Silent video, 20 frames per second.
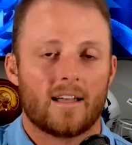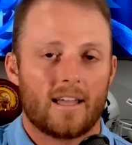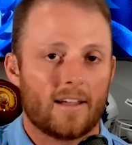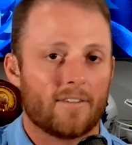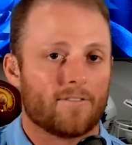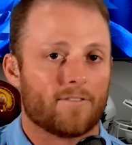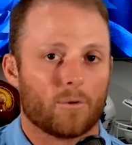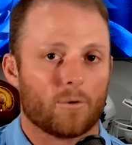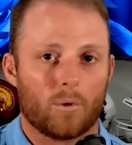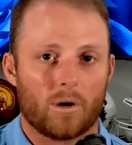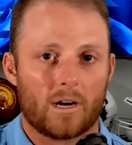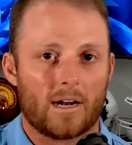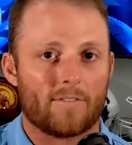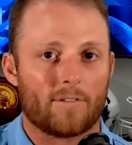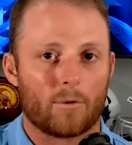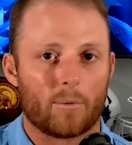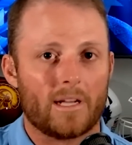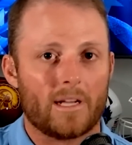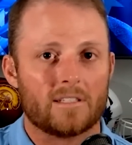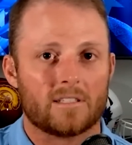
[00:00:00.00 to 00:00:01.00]
If for
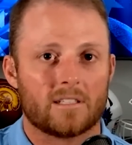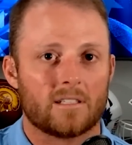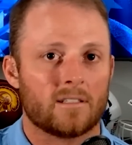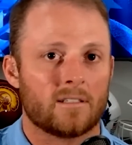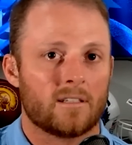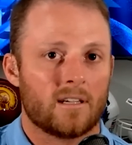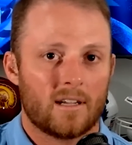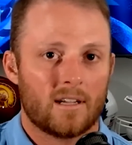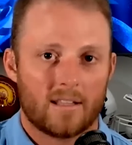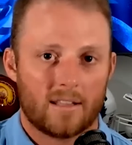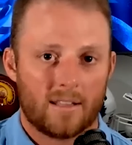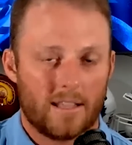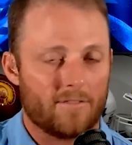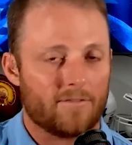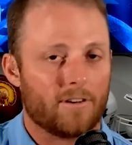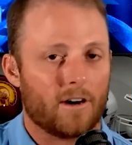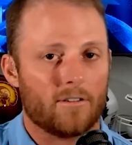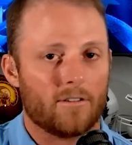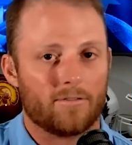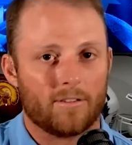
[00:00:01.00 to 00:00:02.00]
whatever reason they
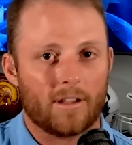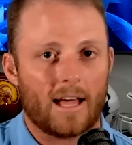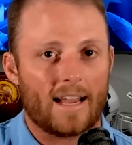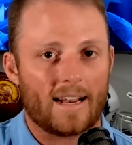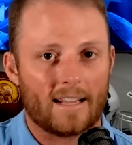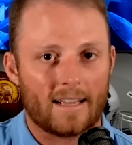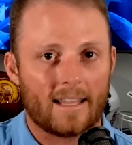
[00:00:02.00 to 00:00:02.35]
fall flat